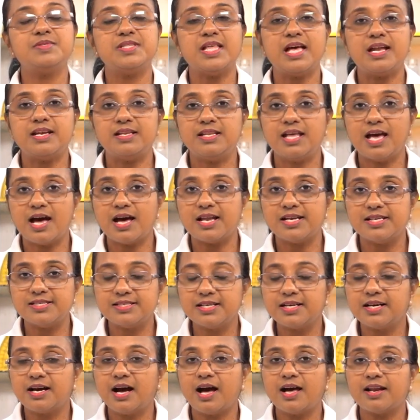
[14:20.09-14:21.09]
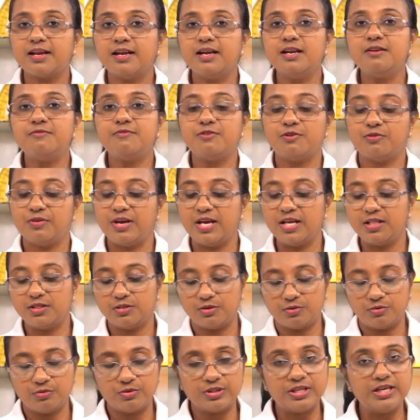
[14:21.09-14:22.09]
that there is a current flowing
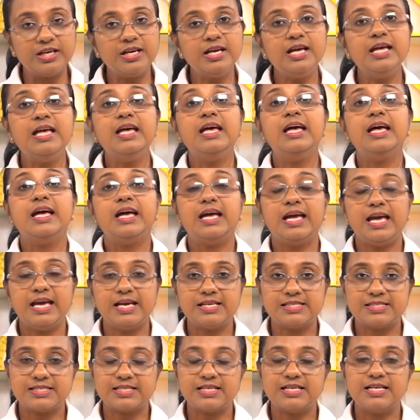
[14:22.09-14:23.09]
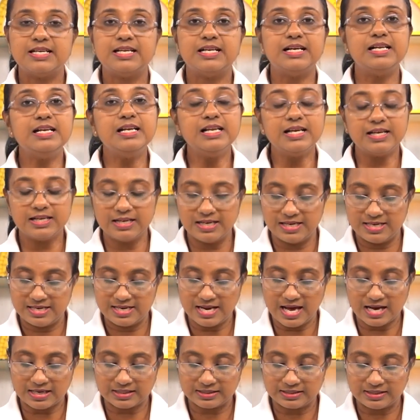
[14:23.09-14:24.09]
through the external
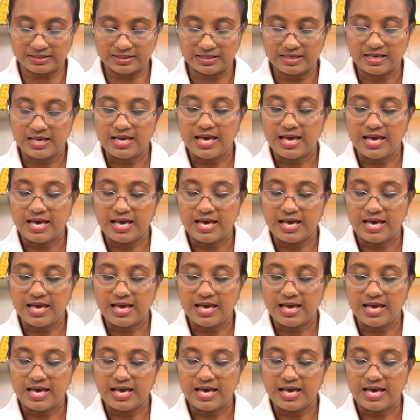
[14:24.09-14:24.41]
conductor.